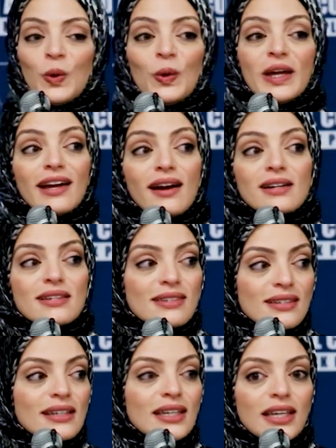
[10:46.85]
We are
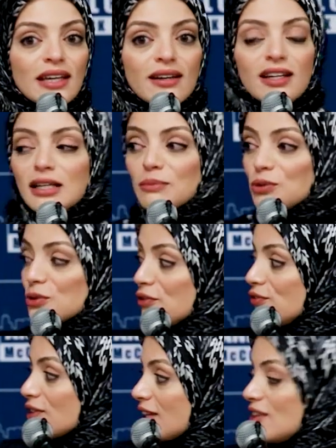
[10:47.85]
sitting here in a
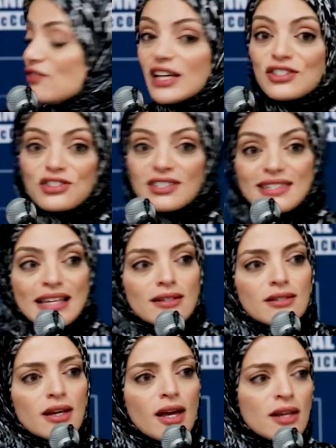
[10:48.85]
beautiful convention
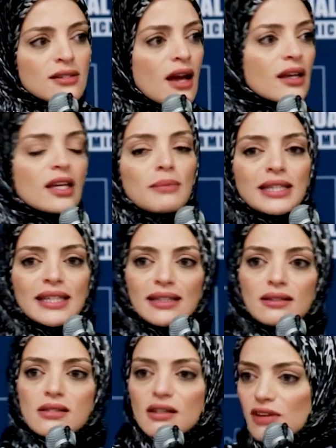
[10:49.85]
center talking about the
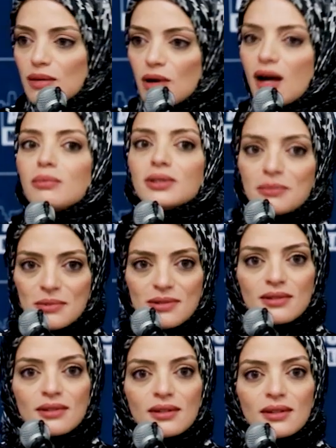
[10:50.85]
ills of our
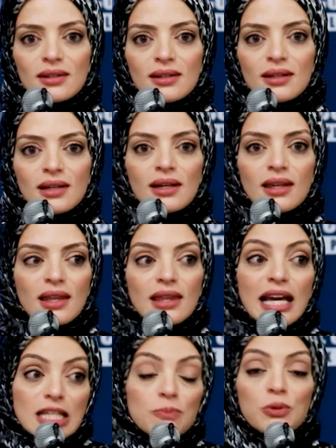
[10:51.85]
problems.
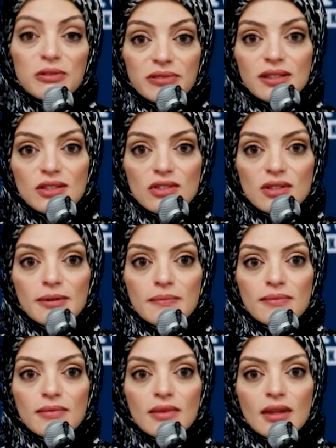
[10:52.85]
That's privilege.
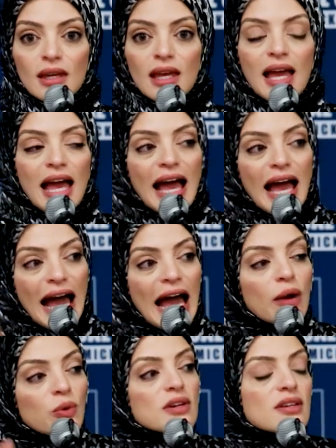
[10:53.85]

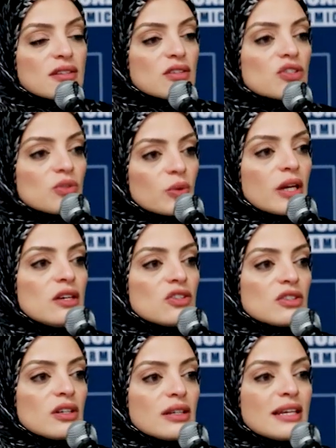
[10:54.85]
Our
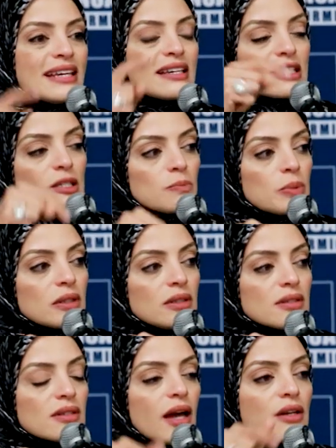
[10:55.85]
situation is
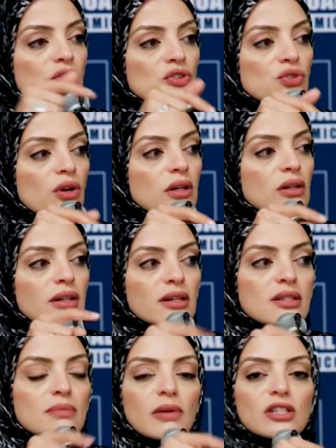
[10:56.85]
built on a struggle that
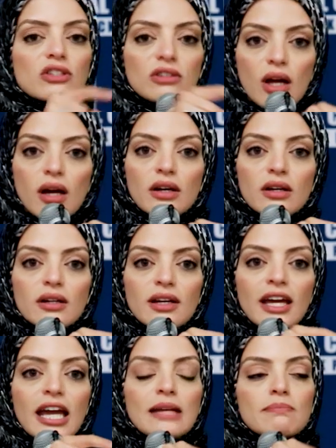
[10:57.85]
it's much longer
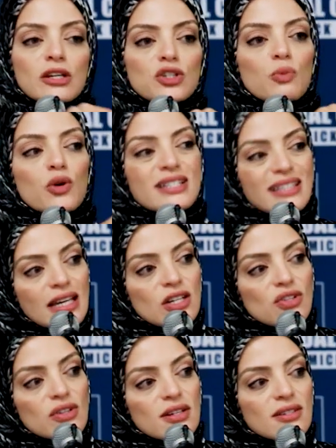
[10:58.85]
and much more
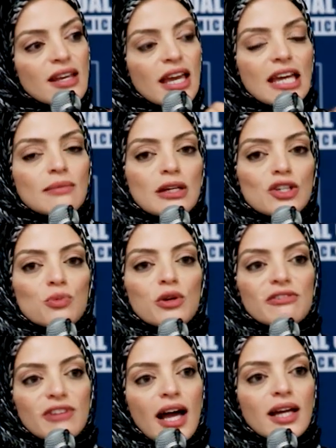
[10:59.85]
dangerous and much
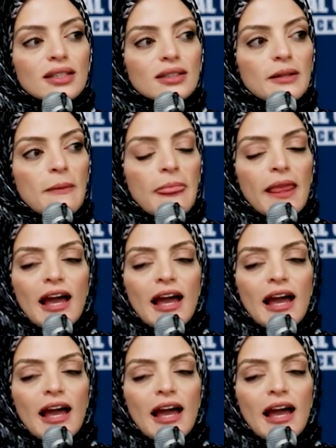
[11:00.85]
more vile.